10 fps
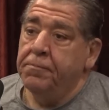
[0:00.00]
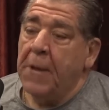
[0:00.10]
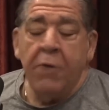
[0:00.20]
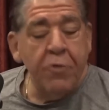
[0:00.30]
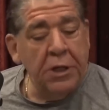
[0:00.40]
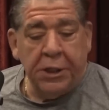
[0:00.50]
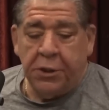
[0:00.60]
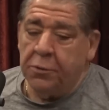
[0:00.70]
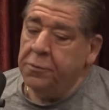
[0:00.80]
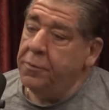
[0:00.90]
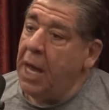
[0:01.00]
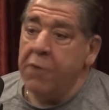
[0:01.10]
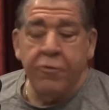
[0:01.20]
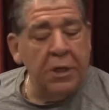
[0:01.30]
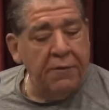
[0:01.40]
I so? really do. I
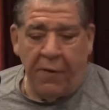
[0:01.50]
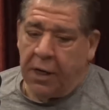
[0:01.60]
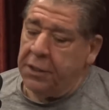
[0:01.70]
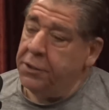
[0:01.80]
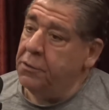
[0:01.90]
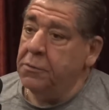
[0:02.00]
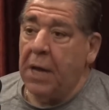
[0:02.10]
really fucking do.